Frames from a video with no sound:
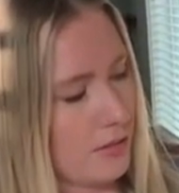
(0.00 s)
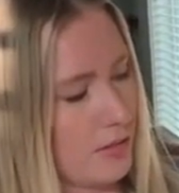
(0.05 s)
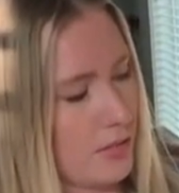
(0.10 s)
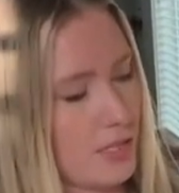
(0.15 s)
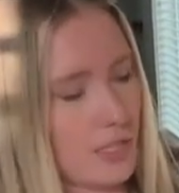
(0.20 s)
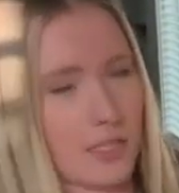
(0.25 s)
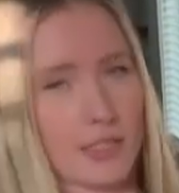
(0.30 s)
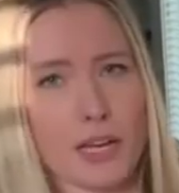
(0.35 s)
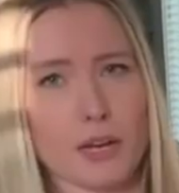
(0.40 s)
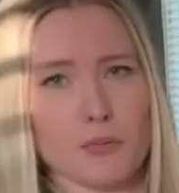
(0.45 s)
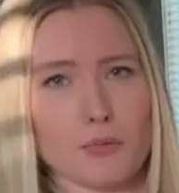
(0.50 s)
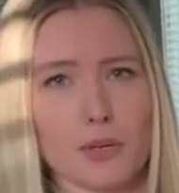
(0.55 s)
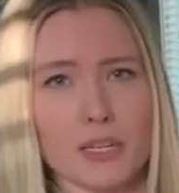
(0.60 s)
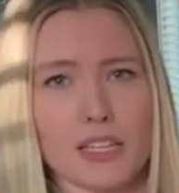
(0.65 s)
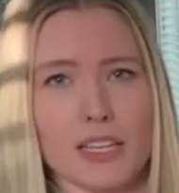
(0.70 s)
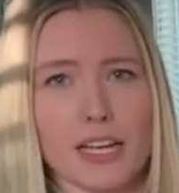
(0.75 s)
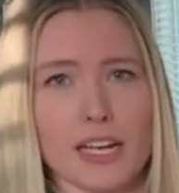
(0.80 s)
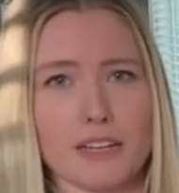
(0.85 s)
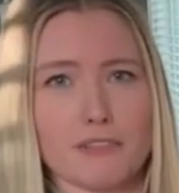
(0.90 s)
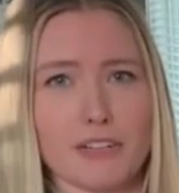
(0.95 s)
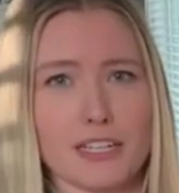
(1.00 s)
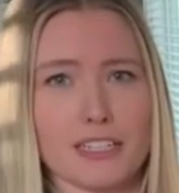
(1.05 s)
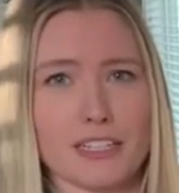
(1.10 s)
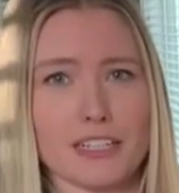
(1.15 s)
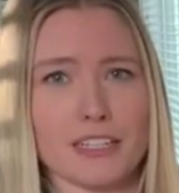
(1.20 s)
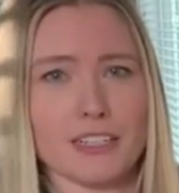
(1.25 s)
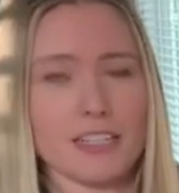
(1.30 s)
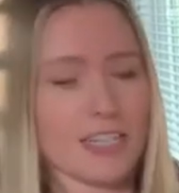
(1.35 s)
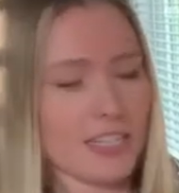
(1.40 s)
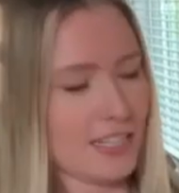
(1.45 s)
see that one line right
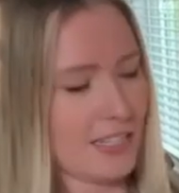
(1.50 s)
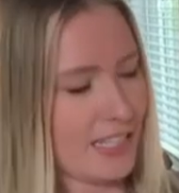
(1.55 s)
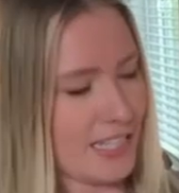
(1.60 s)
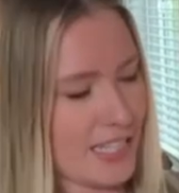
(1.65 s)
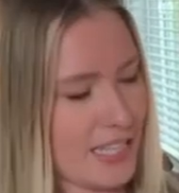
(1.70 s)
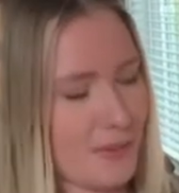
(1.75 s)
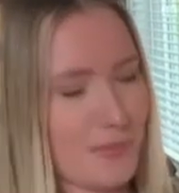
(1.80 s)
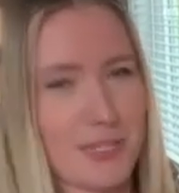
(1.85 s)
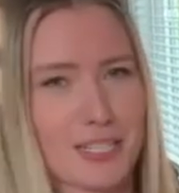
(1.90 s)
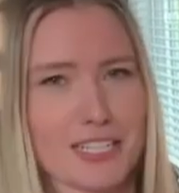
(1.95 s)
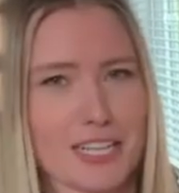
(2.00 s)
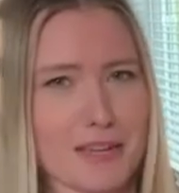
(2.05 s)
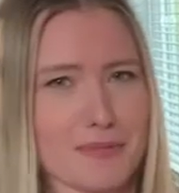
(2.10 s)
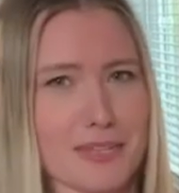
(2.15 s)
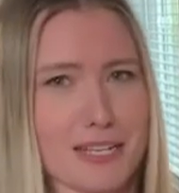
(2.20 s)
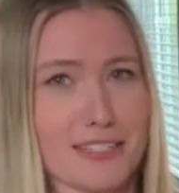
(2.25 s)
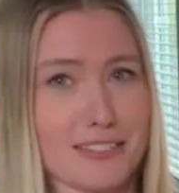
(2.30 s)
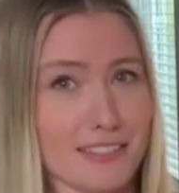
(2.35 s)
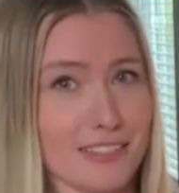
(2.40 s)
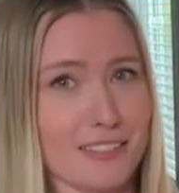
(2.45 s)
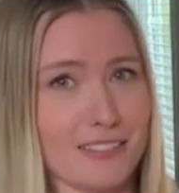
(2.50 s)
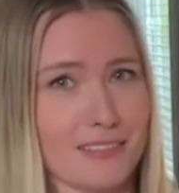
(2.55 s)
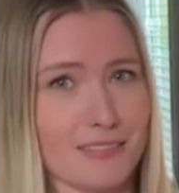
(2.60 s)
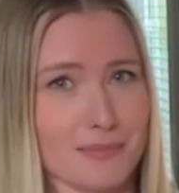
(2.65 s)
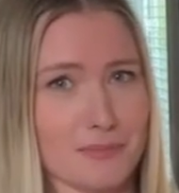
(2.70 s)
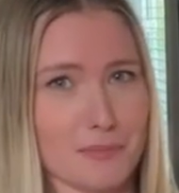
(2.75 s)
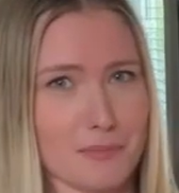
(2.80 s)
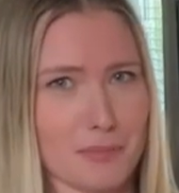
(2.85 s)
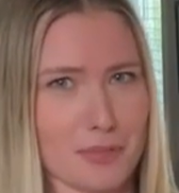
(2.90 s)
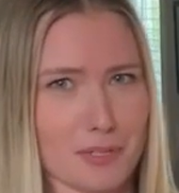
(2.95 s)
there? That's how many times I didn't
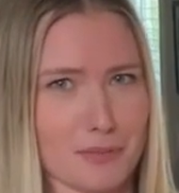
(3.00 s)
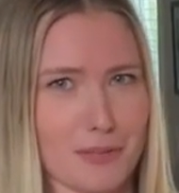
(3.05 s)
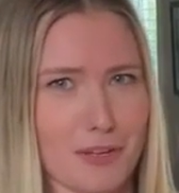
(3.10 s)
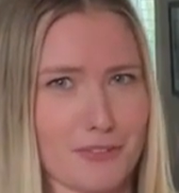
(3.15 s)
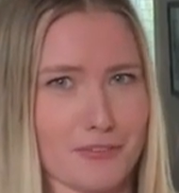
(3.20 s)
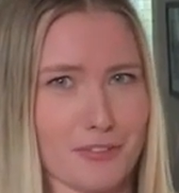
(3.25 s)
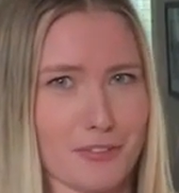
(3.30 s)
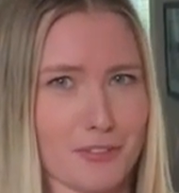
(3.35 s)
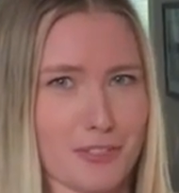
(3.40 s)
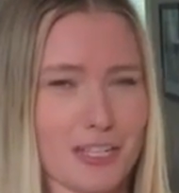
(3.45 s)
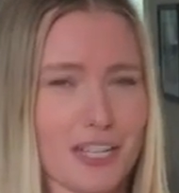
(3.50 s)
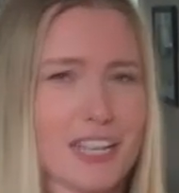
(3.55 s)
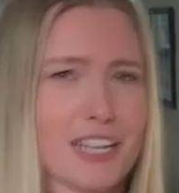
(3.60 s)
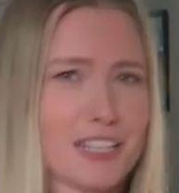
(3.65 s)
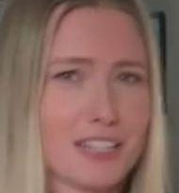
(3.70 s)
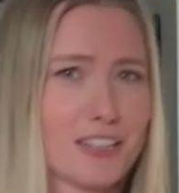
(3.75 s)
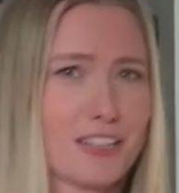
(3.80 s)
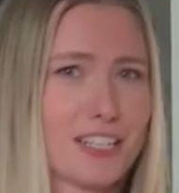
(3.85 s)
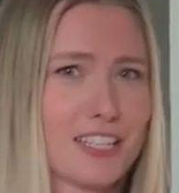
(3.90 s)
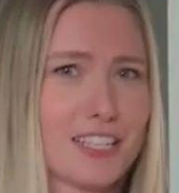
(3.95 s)
burn my food. So let's